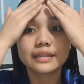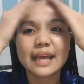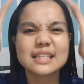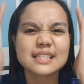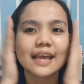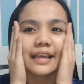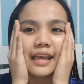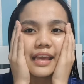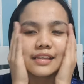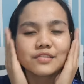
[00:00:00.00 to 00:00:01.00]
10
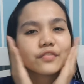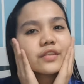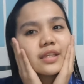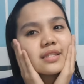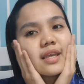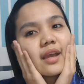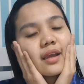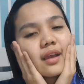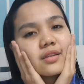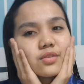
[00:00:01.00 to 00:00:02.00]
seconds, 15
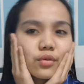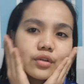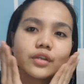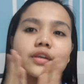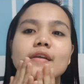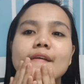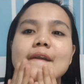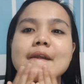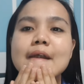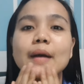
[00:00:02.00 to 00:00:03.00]
seconds, or
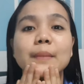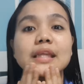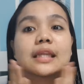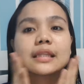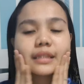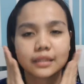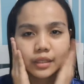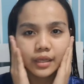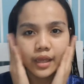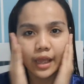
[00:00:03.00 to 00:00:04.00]
a minute
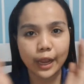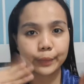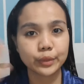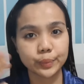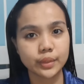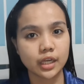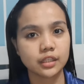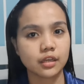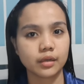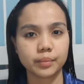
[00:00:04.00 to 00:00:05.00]
every
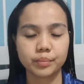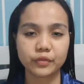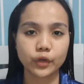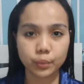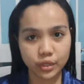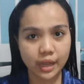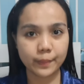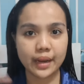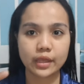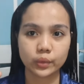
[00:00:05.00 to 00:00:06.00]
product before mo
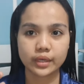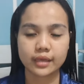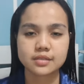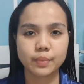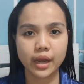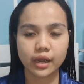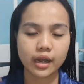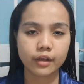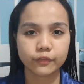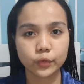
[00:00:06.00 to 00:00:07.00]
i-apply yung next
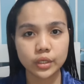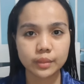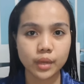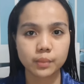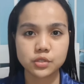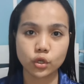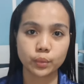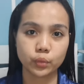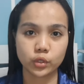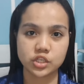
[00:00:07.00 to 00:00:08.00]
para fully
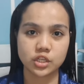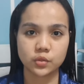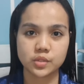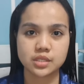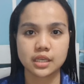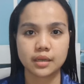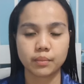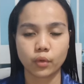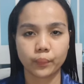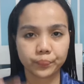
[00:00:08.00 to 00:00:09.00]
ma-absorb muna siya ng skin
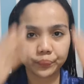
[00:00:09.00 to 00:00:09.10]
mo.